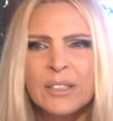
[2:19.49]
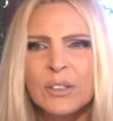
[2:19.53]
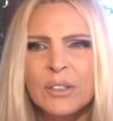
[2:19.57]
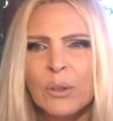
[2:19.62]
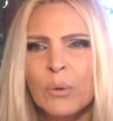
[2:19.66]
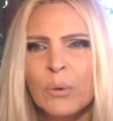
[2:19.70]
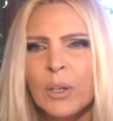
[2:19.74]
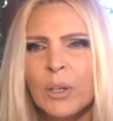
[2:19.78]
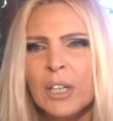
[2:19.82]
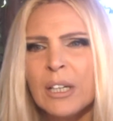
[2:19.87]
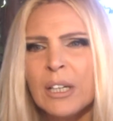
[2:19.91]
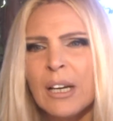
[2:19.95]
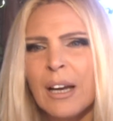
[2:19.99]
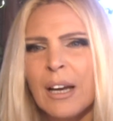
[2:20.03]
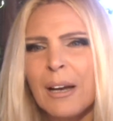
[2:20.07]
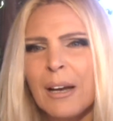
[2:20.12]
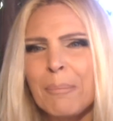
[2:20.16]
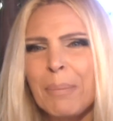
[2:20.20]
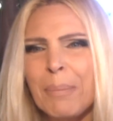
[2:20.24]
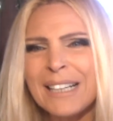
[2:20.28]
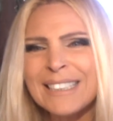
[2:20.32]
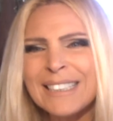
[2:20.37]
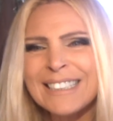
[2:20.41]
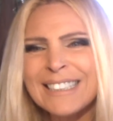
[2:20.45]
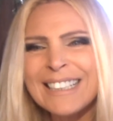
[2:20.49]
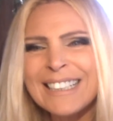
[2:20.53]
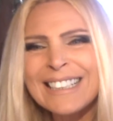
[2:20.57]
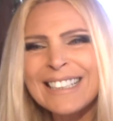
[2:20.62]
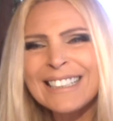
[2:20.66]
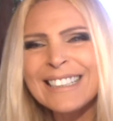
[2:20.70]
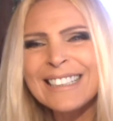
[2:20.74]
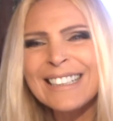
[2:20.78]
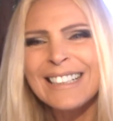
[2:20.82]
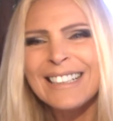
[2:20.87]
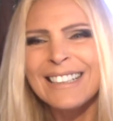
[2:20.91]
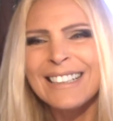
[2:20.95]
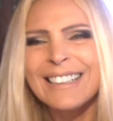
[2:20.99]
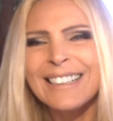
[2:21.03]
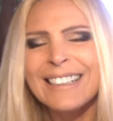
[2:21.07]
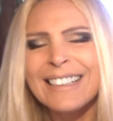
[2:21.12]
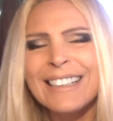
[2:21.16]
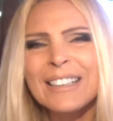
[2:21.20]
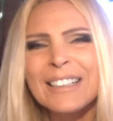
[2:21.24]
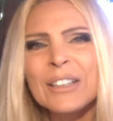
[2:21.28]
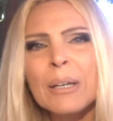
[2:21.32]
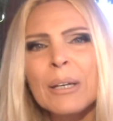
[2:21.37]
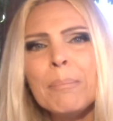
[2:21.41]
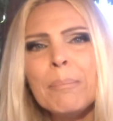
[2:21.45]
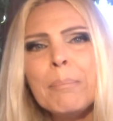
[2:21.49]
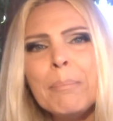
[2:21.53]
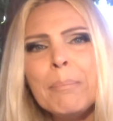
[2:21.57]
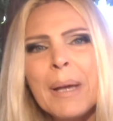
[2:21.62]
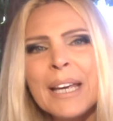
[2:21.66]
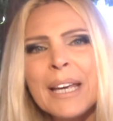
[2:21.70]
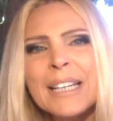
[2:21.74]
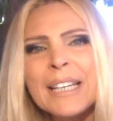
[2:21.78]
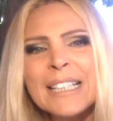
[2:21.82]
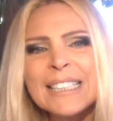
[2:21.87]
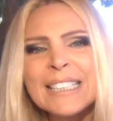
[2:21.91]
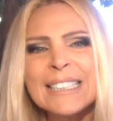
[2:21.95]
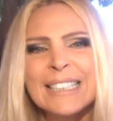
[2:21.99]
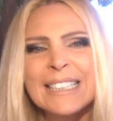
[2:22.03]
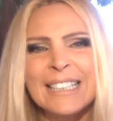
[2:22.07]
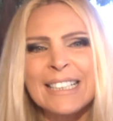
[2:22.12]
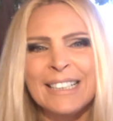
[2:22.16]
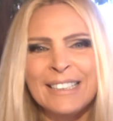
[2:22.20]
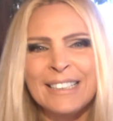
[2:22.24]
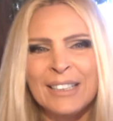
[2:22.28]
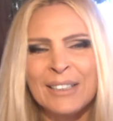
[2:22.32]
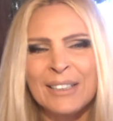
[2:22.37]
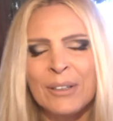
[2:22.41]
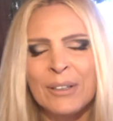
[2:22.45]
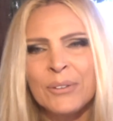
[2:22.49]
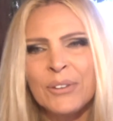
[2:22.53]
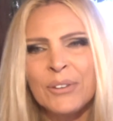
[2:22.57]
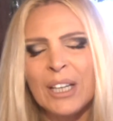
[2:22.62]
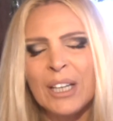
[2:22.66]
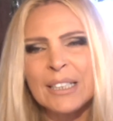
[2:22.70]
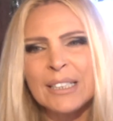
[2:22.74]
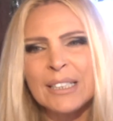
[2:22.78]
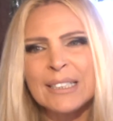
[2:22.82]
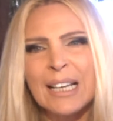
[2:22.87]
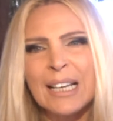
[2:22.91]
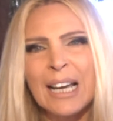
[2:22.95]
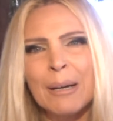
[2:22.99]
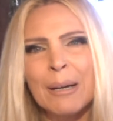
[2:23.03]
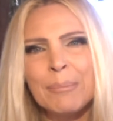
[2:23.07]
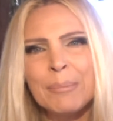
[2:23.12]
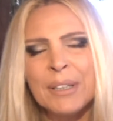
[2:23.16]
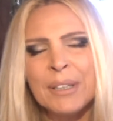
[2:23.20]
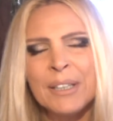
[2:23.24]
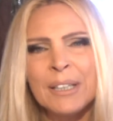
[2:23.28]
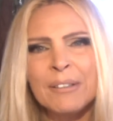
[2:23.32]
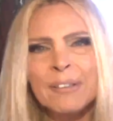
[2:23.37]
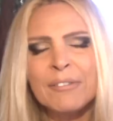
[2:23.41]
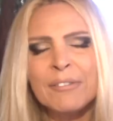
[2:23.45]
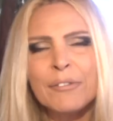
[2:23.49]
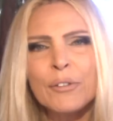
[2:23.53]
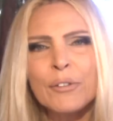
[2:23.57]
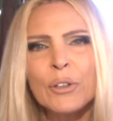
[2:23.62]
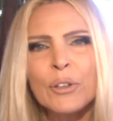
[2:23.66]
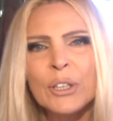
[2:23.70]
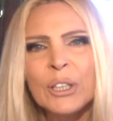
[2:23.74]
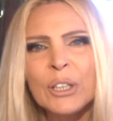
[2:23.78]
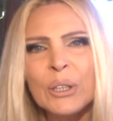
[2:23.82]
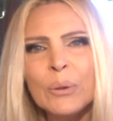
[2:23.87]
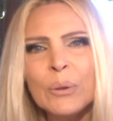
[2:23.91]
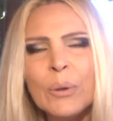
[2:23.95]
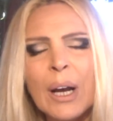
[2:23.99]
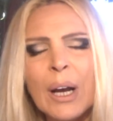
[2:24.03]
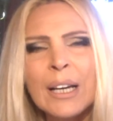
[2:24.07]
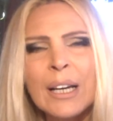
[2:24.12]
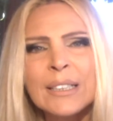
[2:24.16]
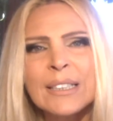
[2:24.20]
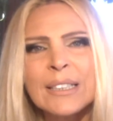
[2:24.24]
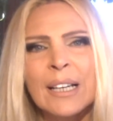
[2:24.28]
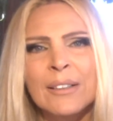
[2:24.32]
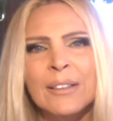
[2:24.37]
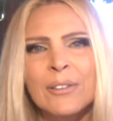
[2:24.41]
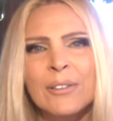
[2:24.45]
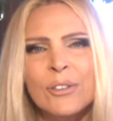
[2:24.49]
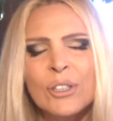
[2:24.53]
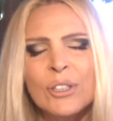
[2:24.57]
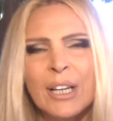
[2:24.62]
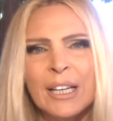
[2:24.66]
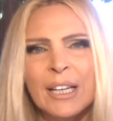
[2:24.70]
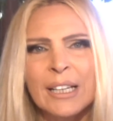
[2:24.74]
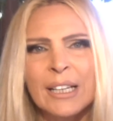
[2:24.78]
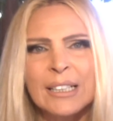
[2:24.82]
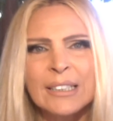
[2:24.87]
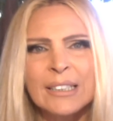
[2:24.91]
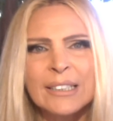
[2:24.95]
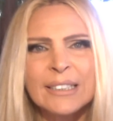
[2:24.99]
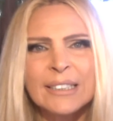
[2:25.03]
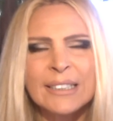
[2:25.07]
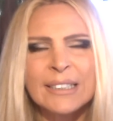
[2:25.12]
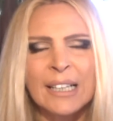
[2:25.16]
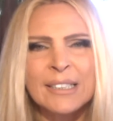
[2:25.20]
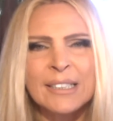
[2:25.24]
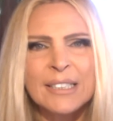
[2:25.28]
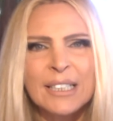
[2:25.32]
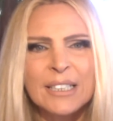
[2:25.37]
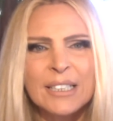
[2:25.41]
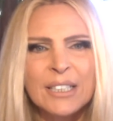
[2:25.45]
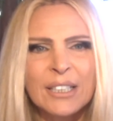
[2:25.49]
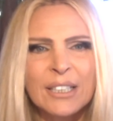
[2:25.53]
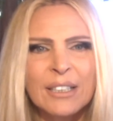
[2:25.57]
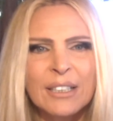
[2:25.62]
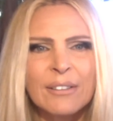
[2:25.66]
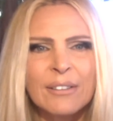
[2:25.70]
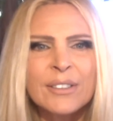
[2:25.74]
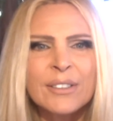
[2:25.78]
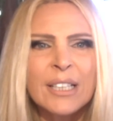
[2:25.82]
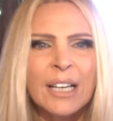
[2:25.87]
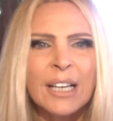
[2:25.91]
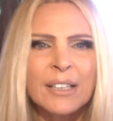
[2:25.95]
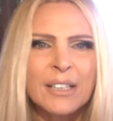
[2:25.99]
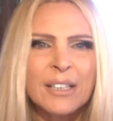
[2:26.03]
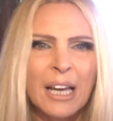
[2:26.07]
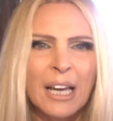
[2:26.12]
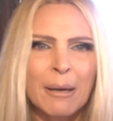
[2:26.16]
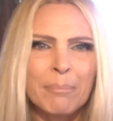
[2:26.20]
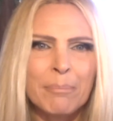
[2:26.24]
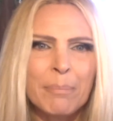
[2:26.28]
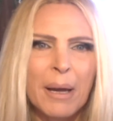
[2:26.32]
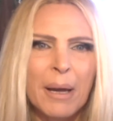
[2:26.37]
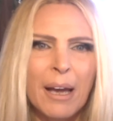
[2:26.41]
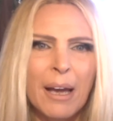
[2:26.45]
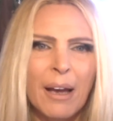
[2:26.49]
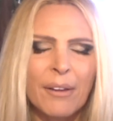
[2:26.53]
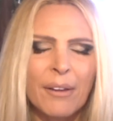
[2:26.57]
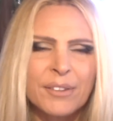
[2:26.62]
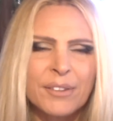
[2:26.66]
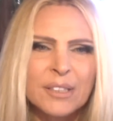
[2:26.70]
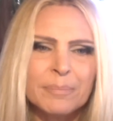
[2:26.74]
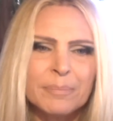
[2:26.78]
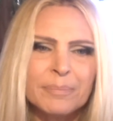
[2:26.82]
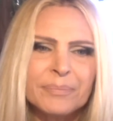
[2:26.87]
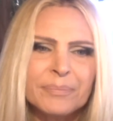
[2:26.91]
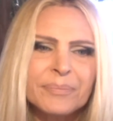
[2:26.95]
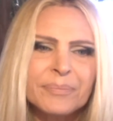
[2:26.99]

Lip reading: So basically, the medicine, you know, that is coming in for you as energetically sensitives and empaths.